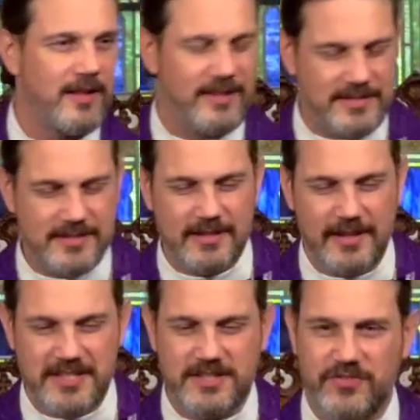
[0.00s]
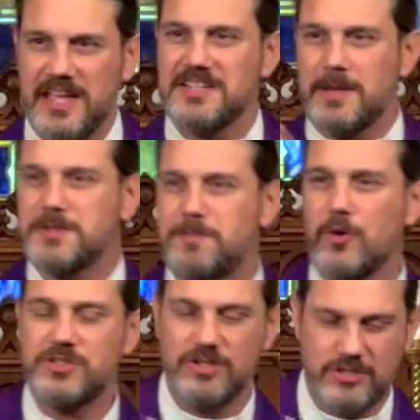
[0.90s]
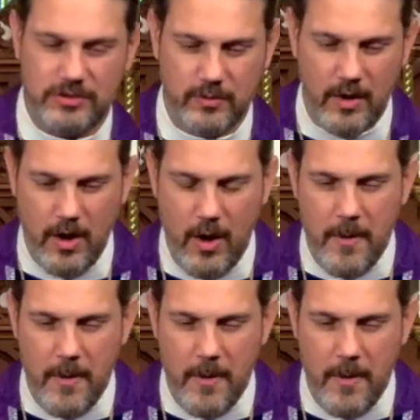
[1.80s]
This is a list of things I'm supposed to do.